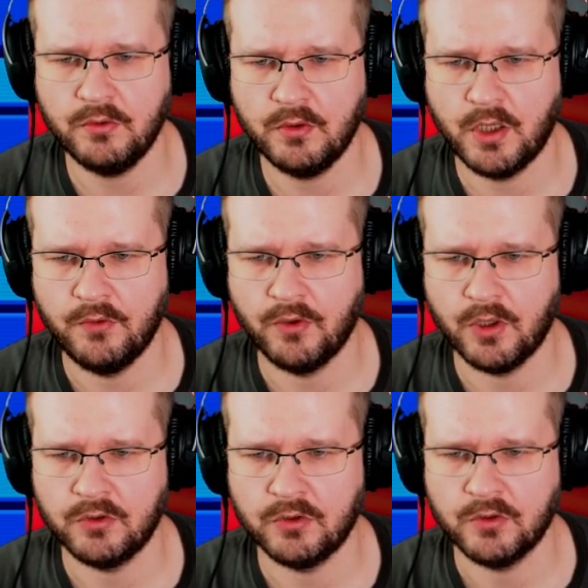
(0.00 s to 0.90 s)
I
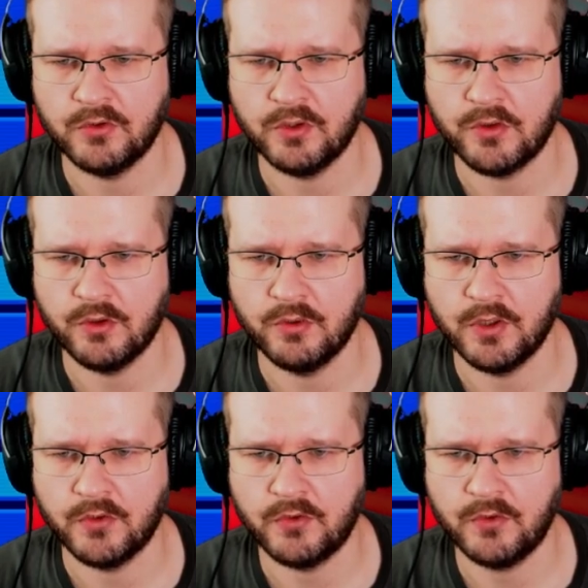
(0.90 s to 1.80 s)
forgot to consider though
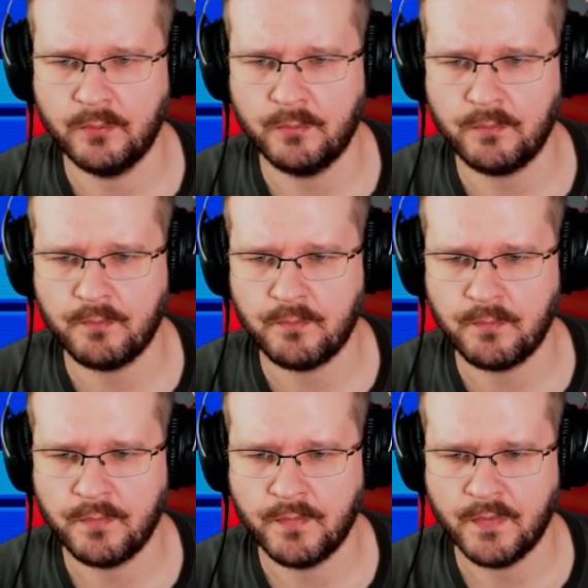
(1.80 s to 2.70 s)
is
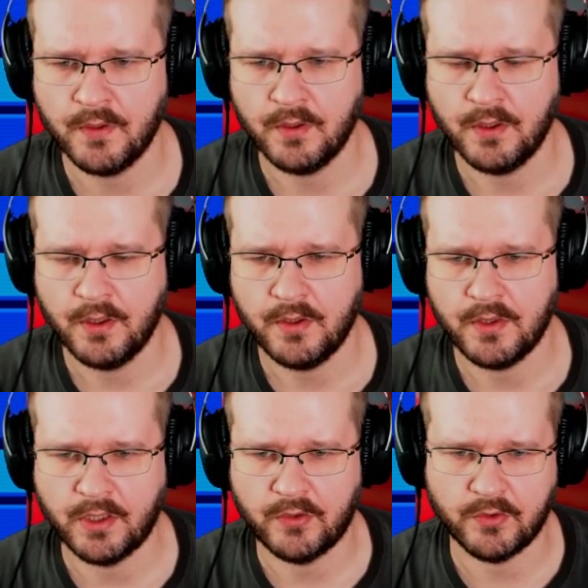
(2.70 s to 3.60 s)
that
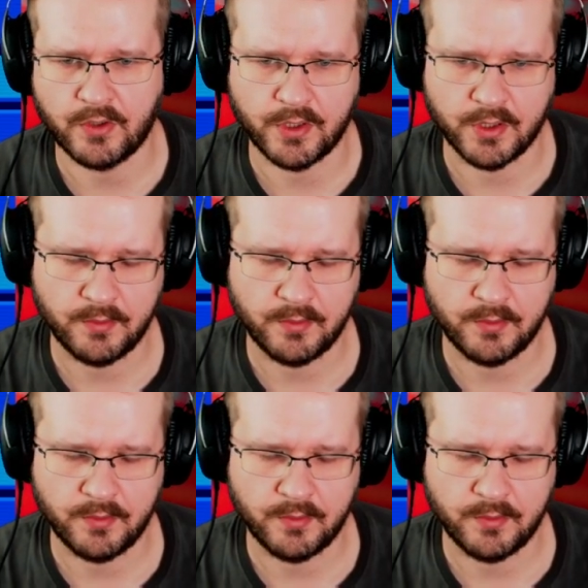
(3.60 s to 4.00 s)
it's on a hill.